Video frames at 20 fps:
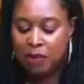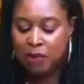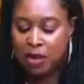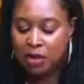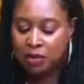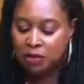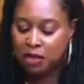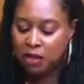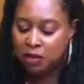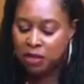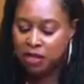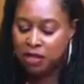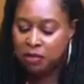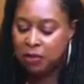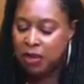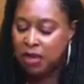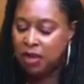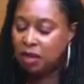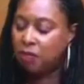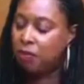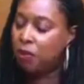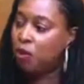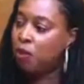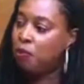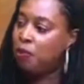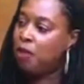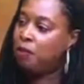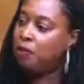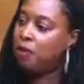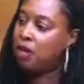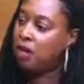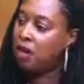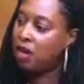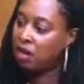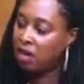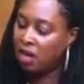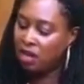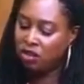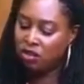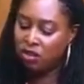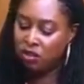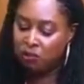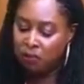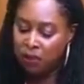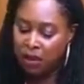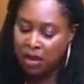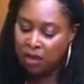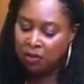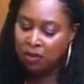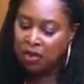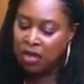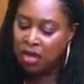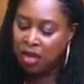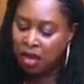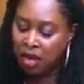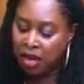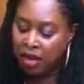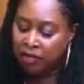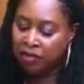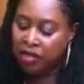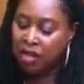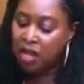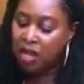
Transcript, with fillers: Madam Deputy Speaker, poor people in our country have paid with their lives